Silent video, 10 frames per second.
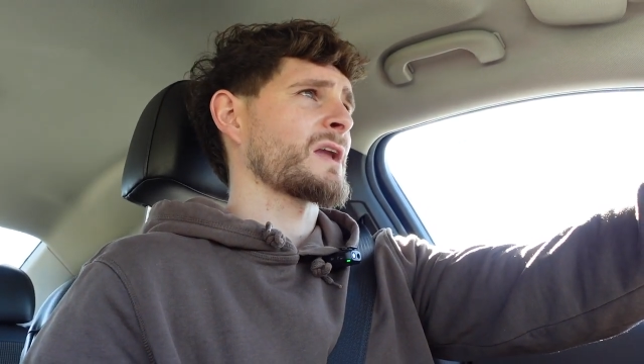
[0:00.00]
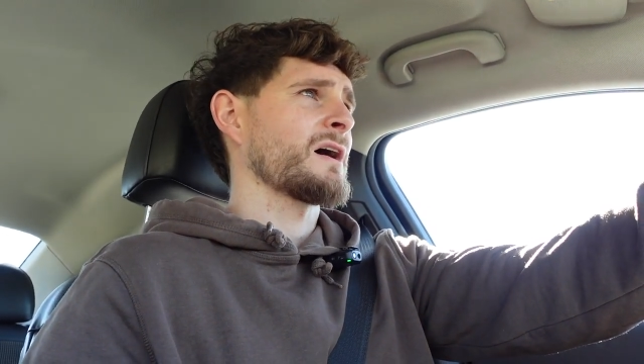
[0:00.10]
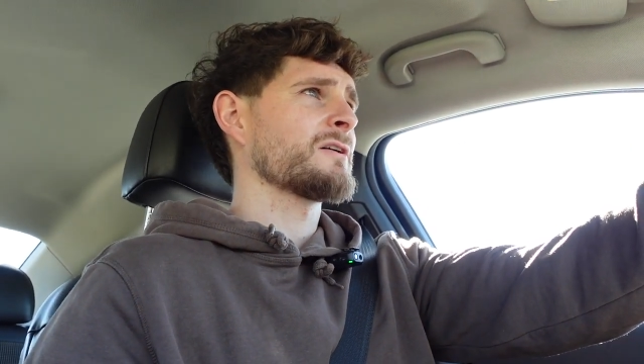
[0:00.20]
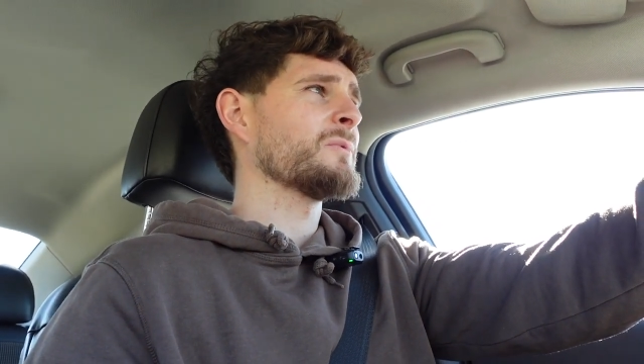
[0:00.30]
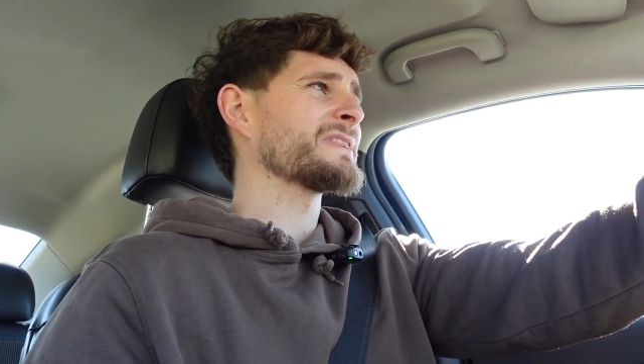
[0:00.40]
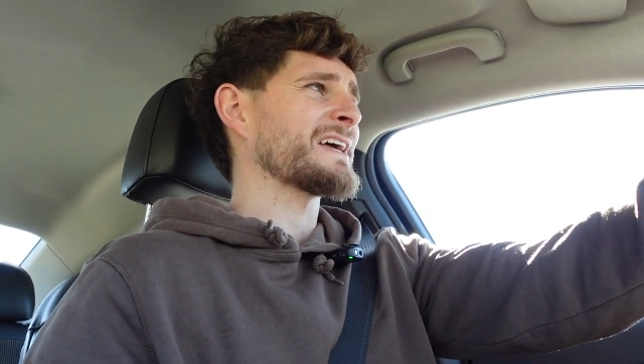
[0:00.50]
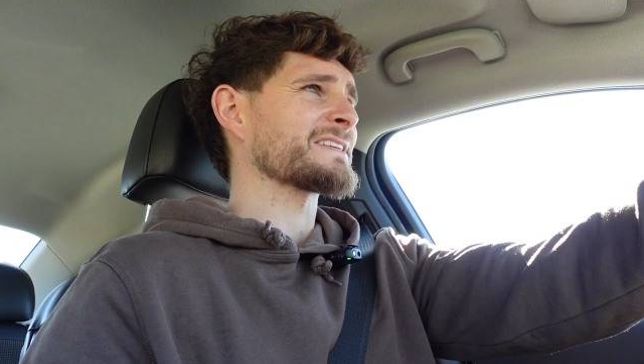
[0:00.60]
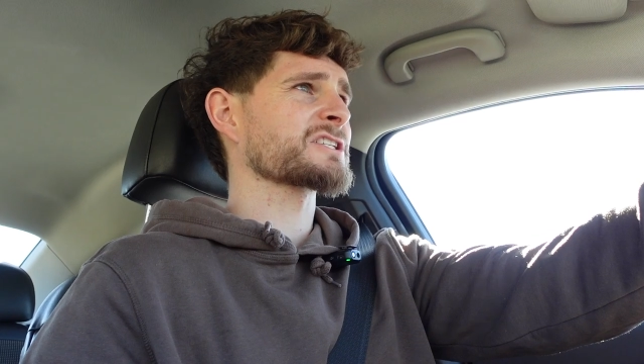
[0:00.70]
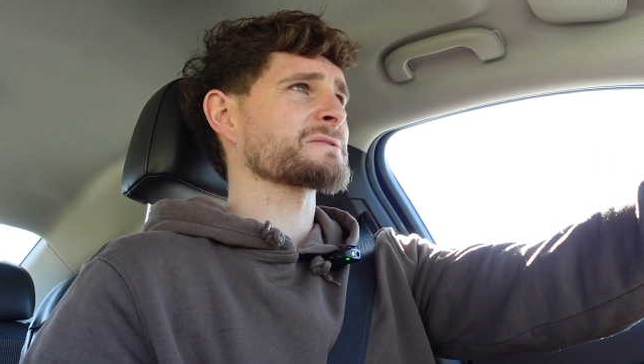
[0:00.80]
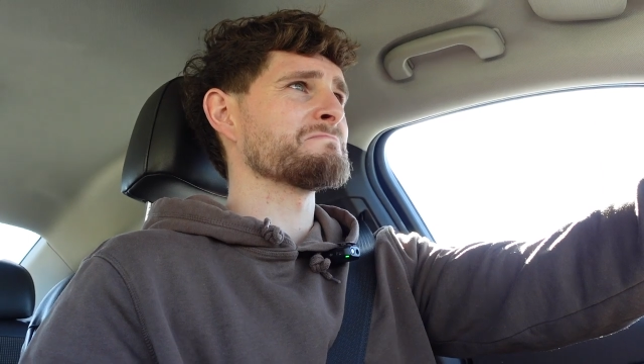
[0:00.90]
I don't want that
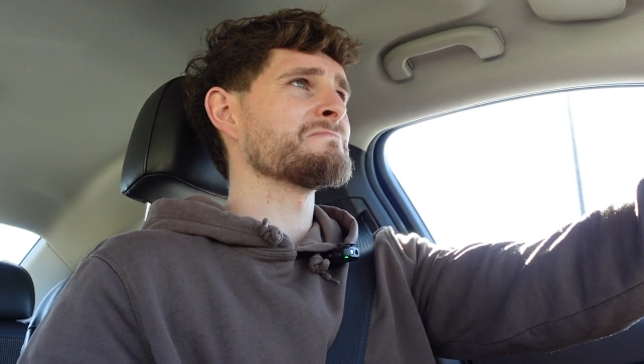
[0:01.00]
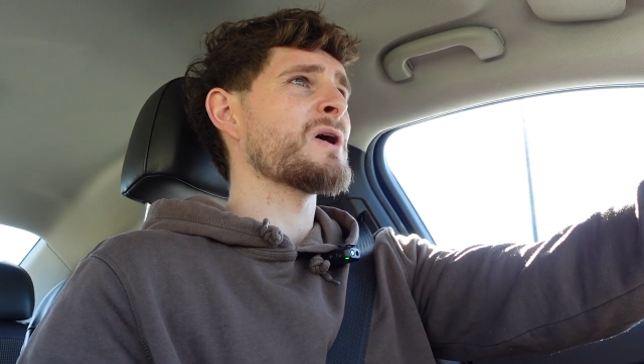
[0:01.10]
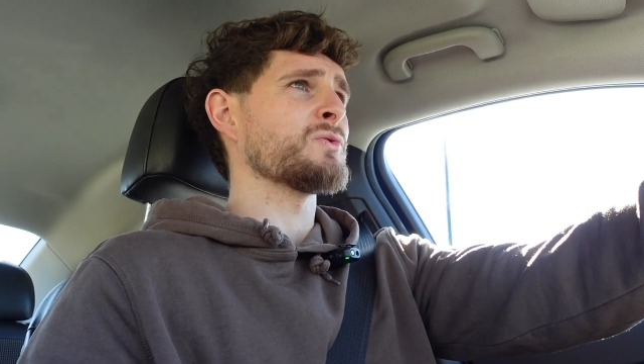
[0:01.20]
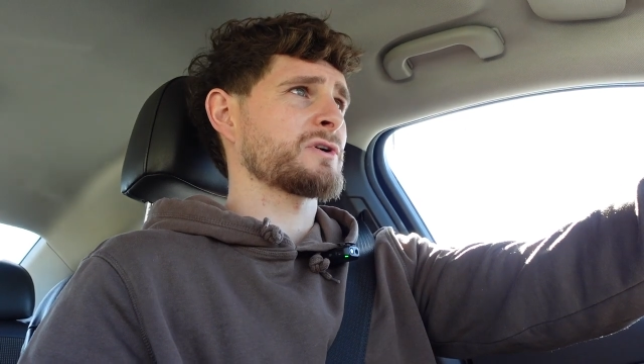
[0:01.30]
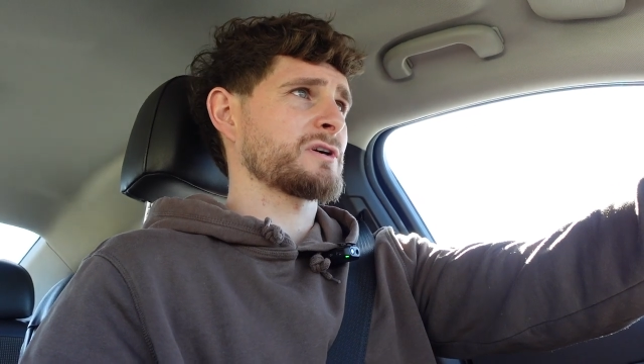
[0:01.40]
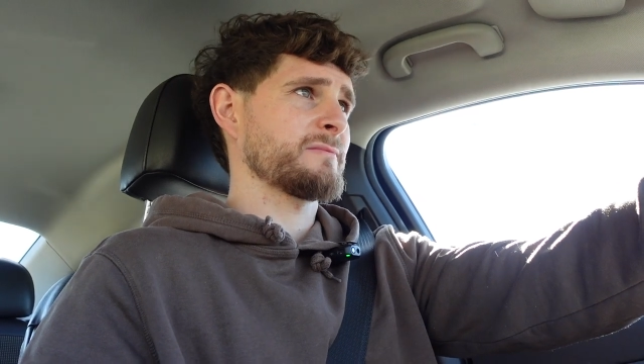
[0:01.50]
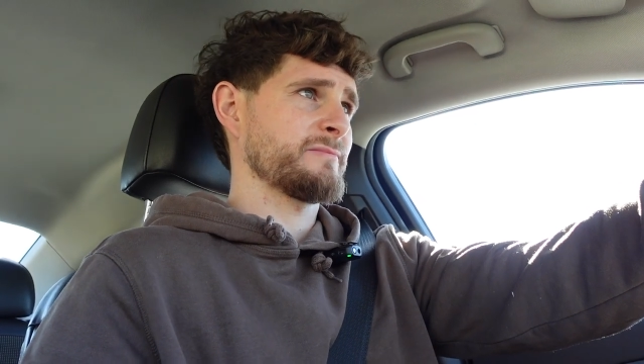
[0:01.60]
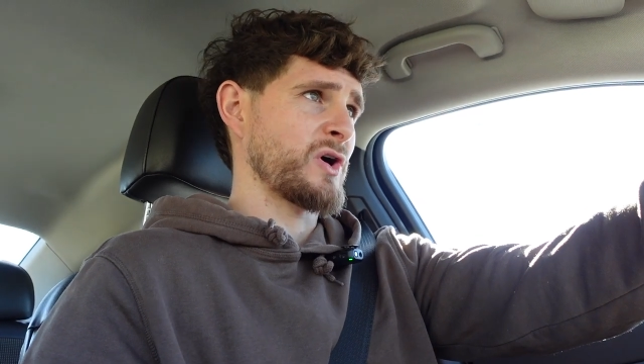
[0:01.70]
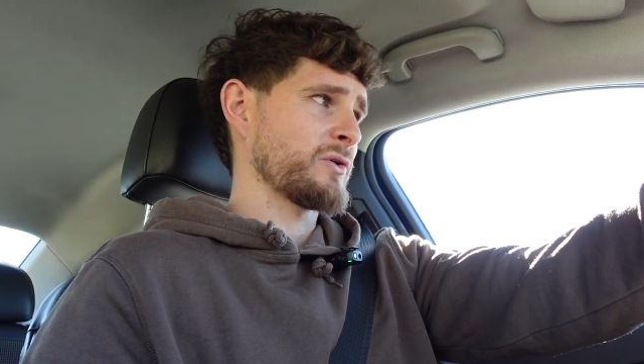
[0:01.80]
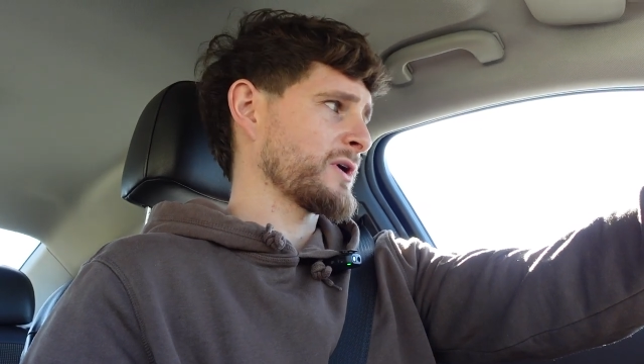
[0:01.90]
smoke,
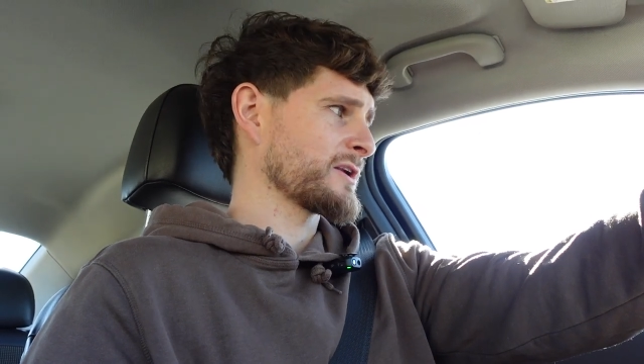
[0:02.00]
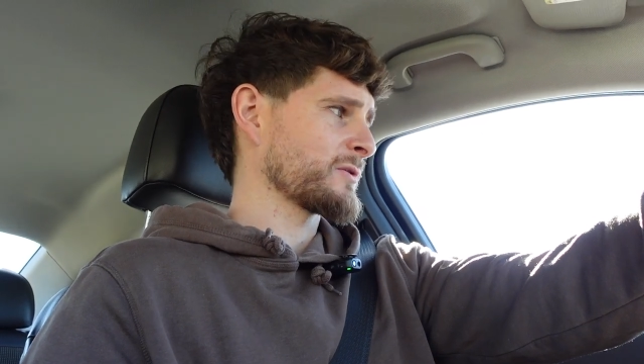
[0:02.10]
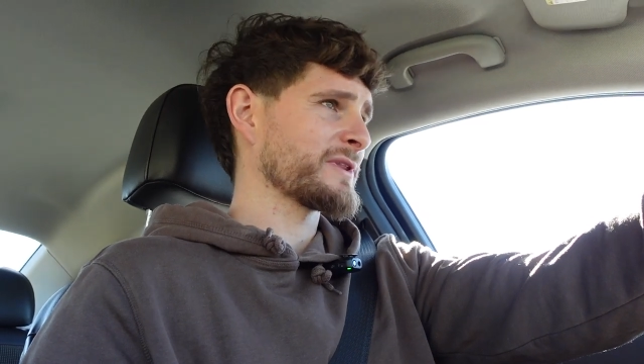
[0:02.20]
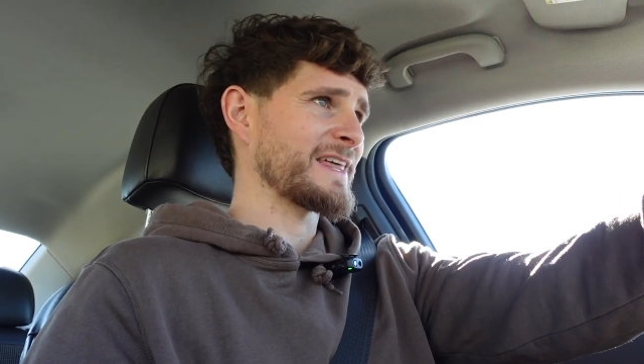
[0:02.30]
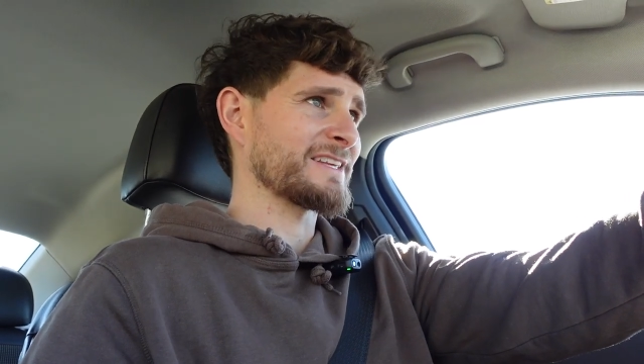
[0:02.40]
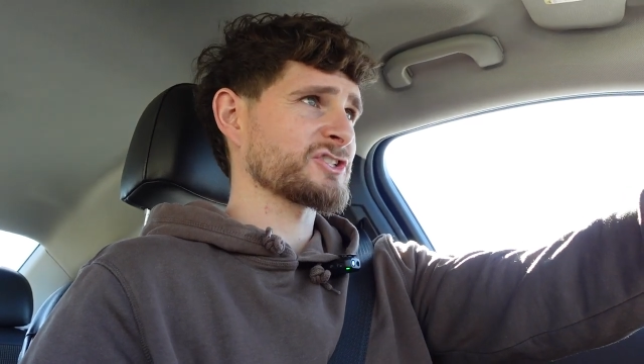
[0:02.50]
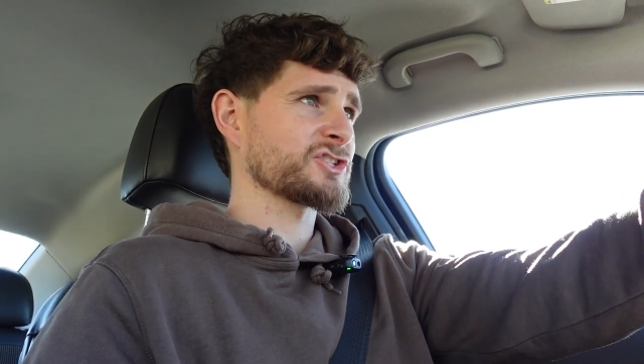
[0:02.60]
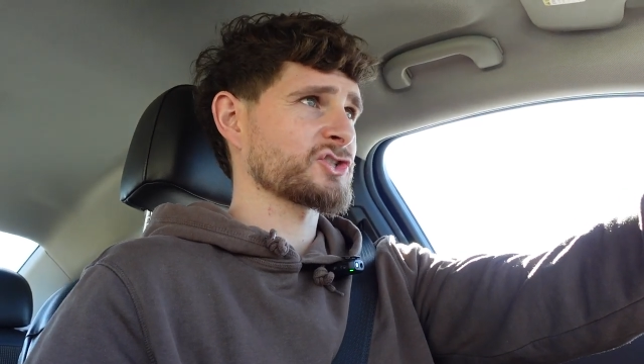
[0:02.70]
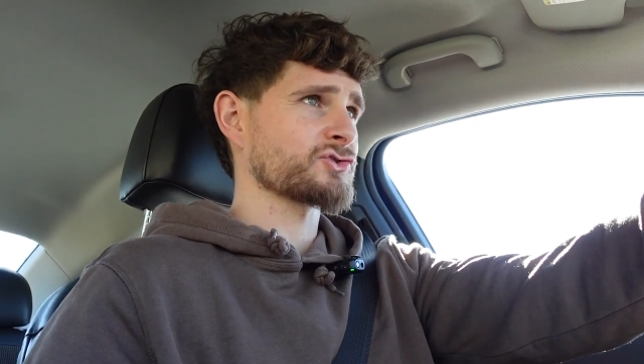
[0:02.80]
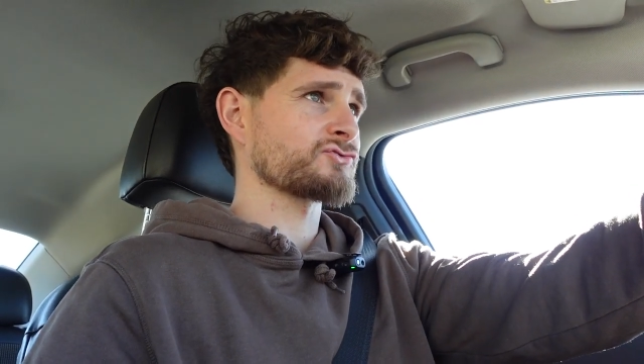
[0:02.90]
bro. I don't want that
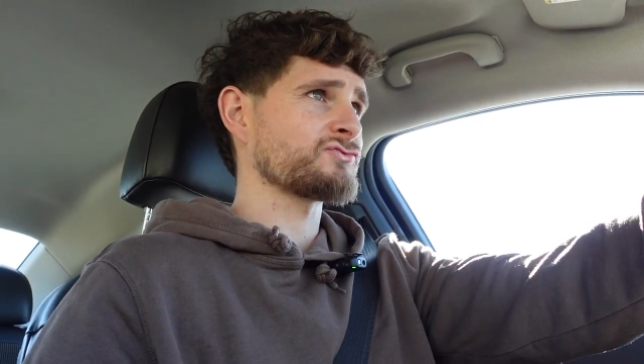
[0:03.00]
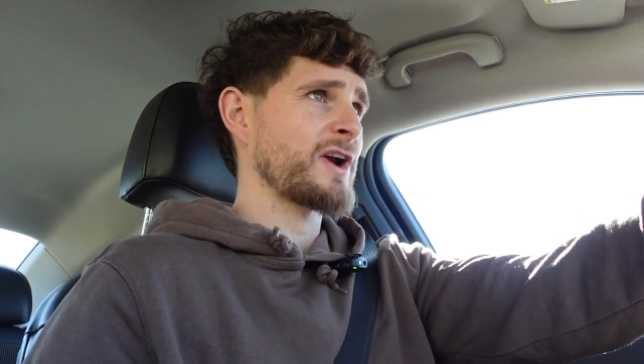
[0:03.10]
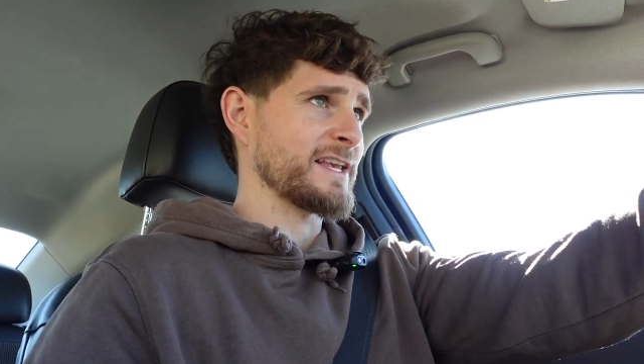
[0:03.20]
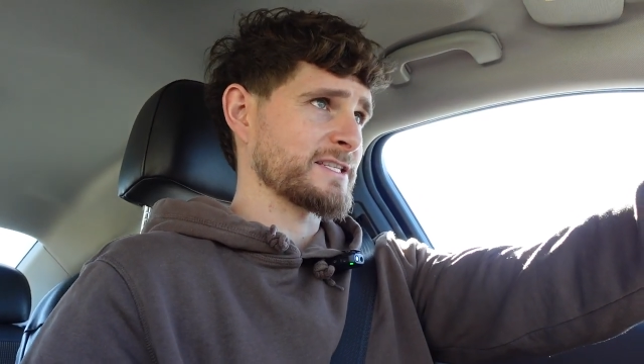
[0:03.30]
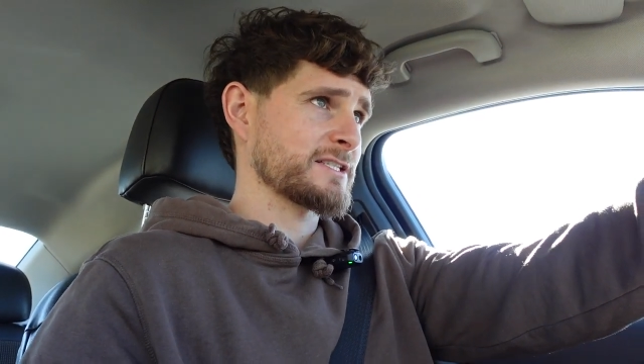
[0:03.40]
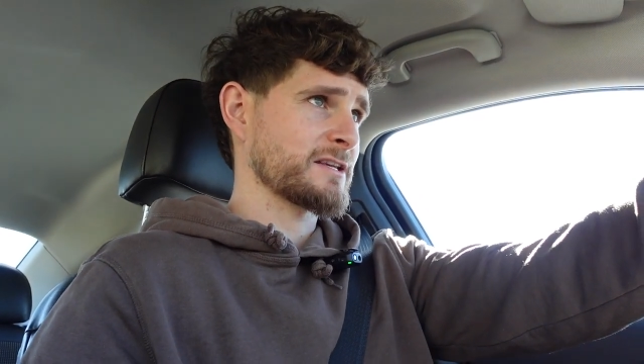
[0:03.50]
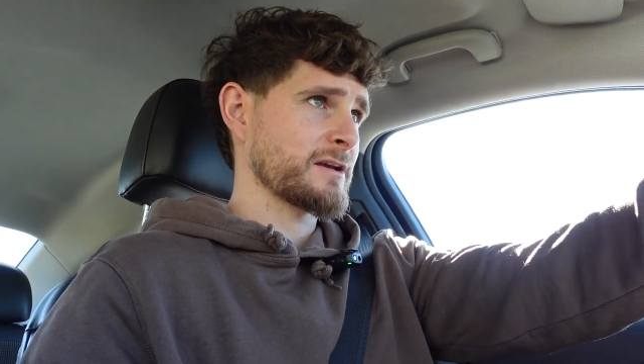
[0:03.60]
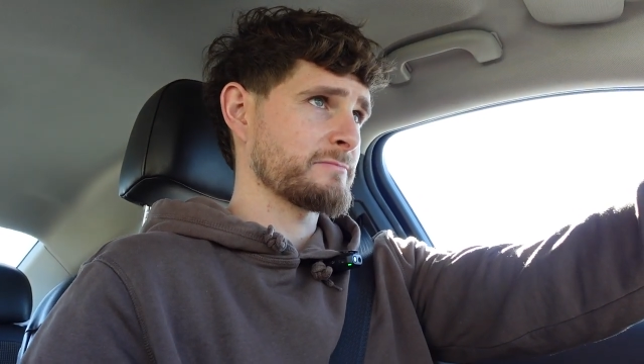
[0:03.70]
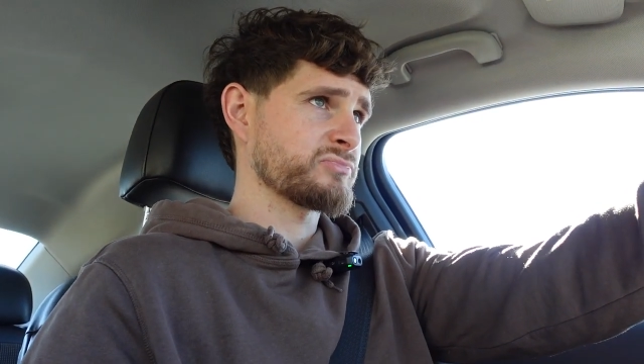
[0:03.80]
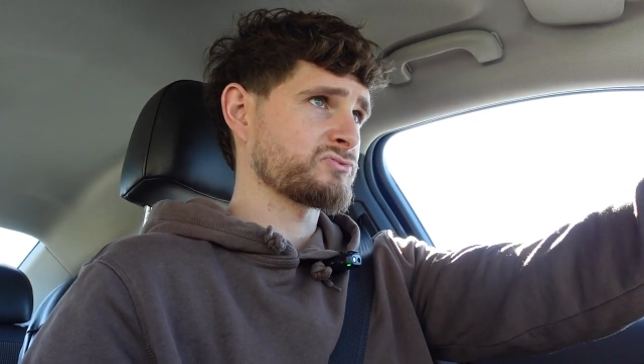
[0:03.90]
stress,
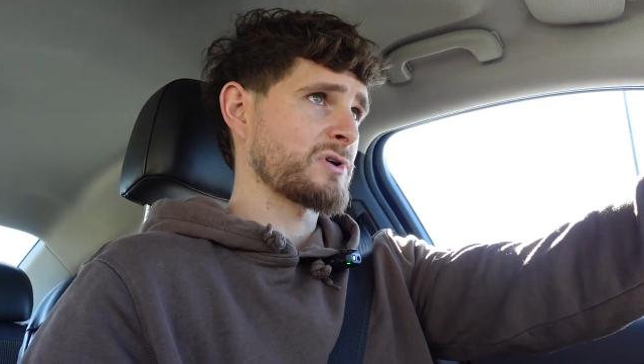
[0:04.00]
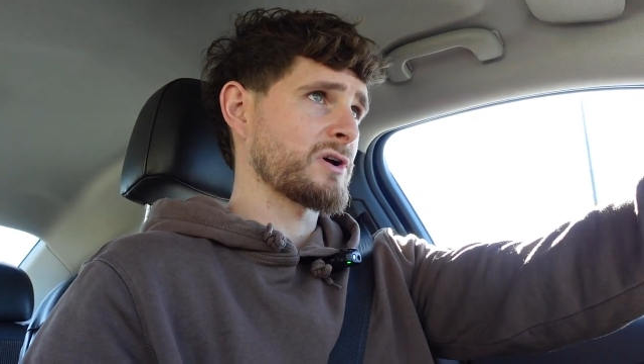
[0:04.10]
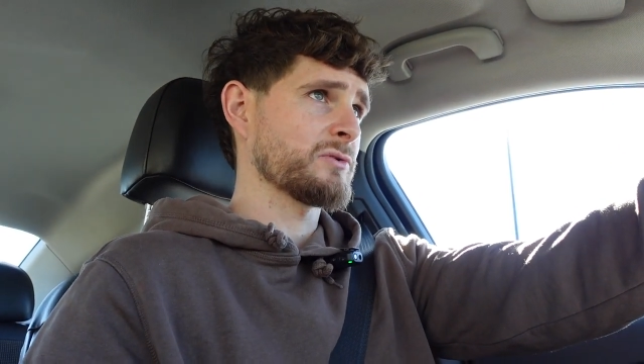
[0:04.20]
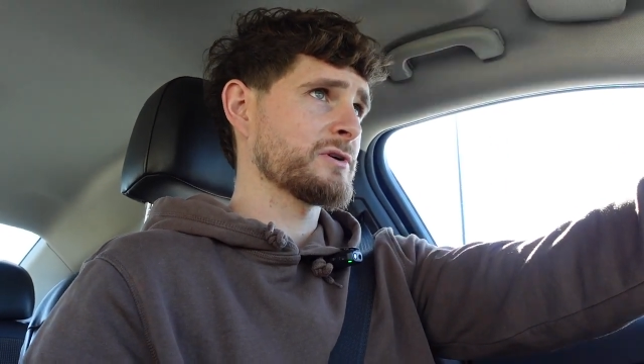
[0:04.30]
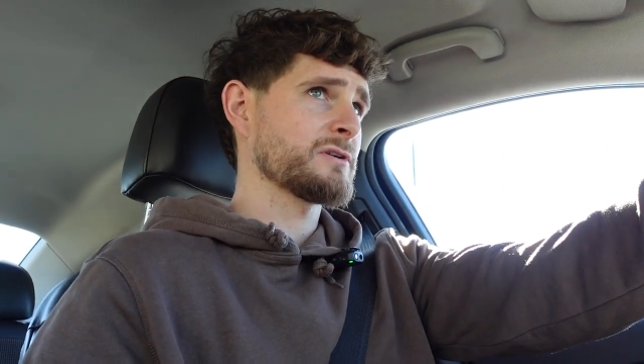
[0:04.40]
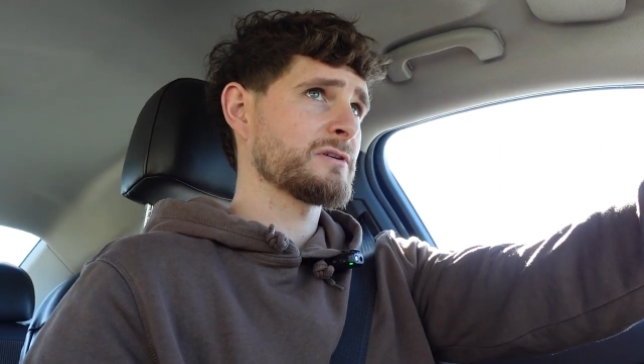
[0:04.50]
bro.